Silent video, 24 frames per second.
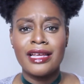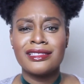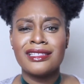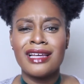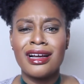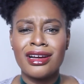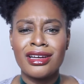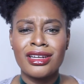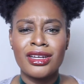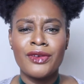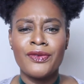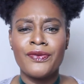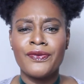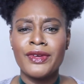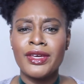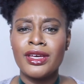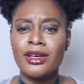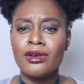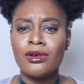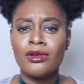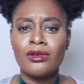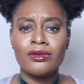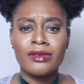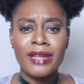and it's not going to
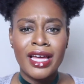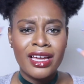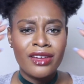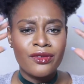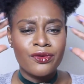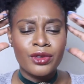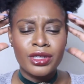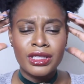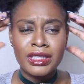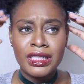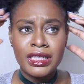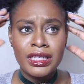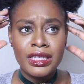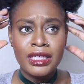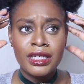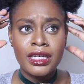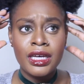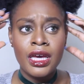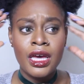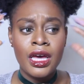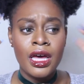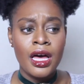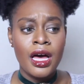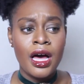feel like
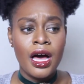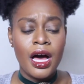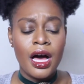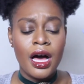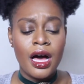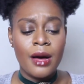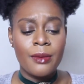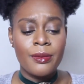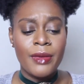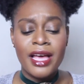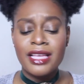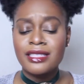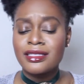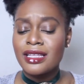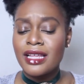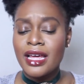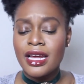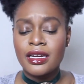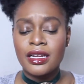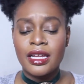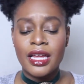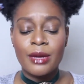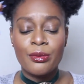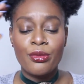really
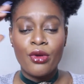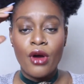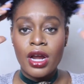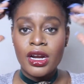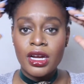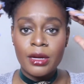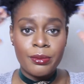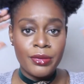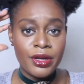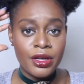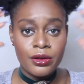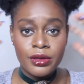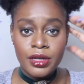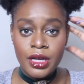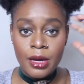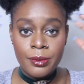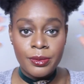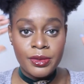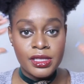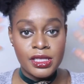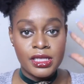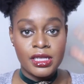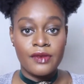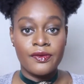has a lot of like product
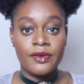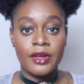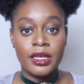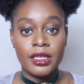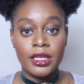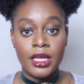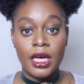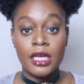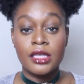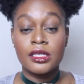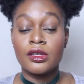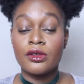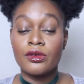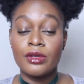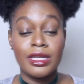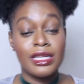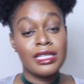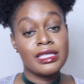buildup and stuff like that.